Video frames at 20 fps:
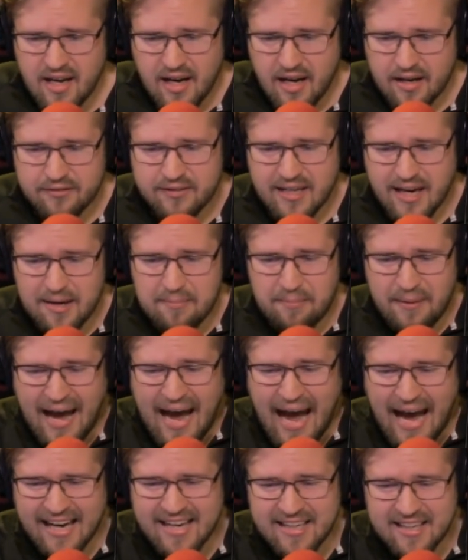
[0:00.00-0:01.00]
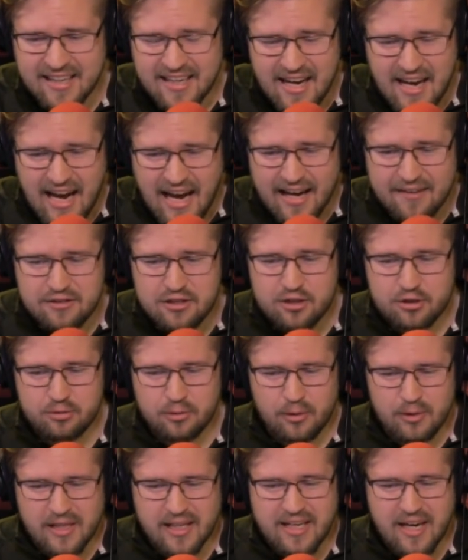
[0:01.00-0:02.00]
I've gone back! I've
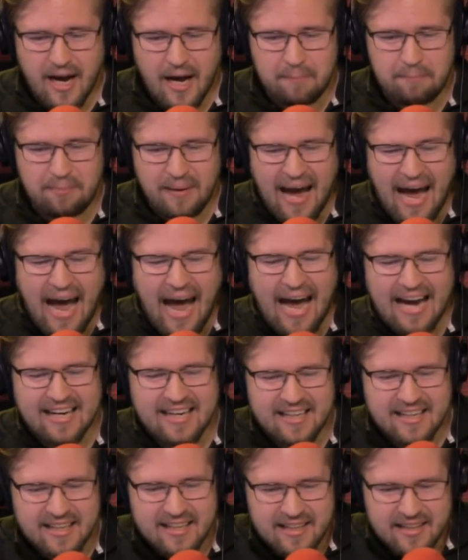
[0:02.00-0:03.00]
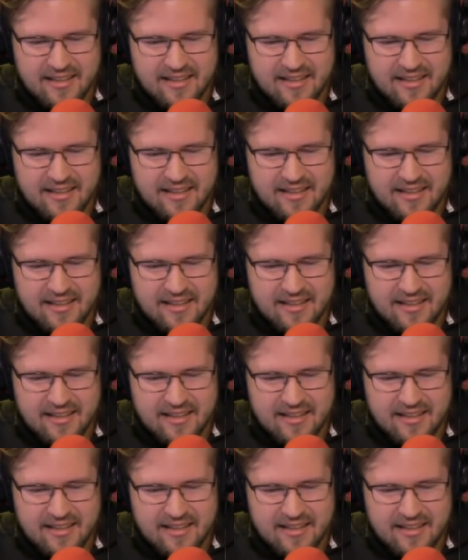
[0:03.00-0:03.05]
truly gone back!